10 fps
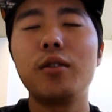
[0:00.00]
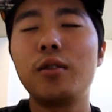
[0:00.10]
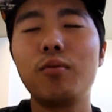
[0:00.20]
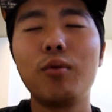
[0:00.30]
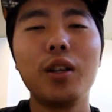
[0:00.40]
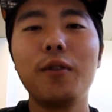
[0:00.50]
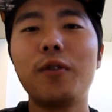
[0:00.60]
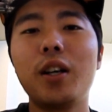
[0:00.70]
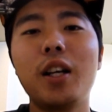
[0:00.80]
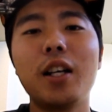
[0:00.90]
was really
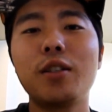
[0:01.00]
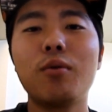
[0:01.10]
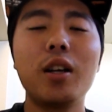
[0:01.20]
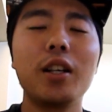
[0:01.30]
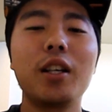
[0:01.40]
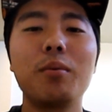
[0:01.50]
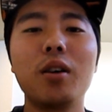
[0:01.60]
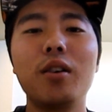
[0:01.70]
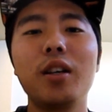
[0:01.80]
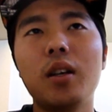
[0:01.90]
fun and I just wanted to keep
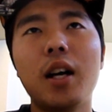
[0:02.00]
going.